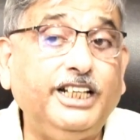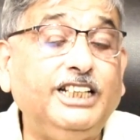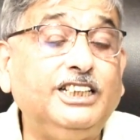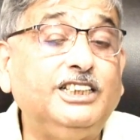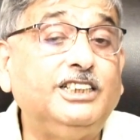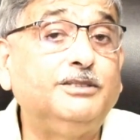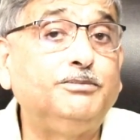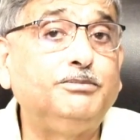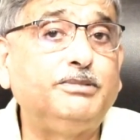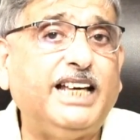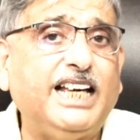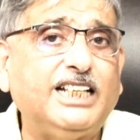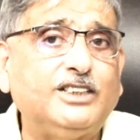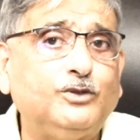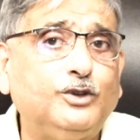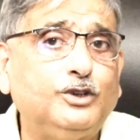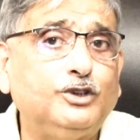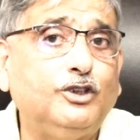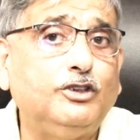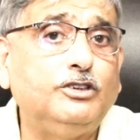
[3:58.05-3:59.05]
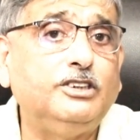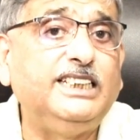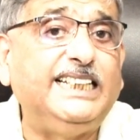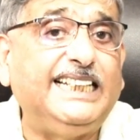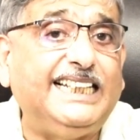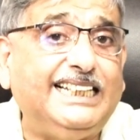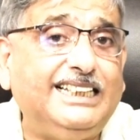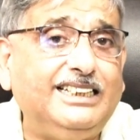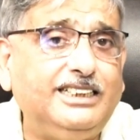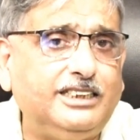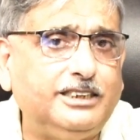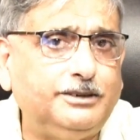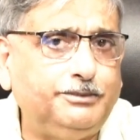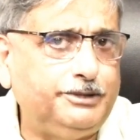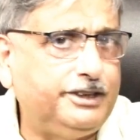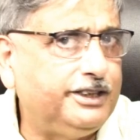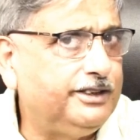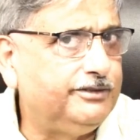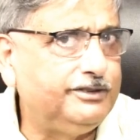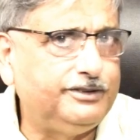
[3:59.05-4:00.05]
Income tax was on the
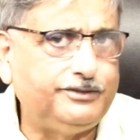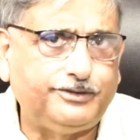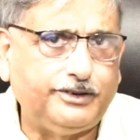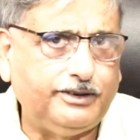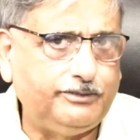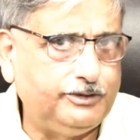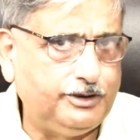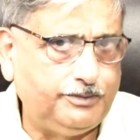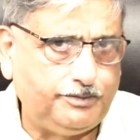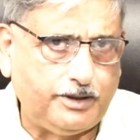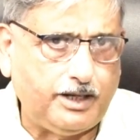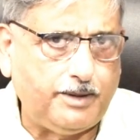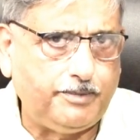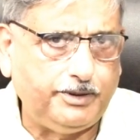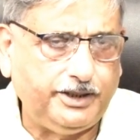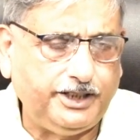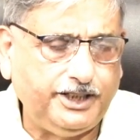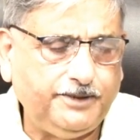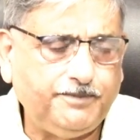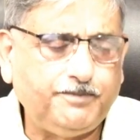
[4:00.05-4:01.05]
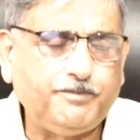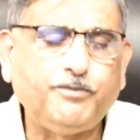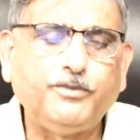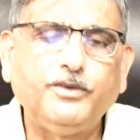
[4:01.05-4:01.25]
income driven from the property,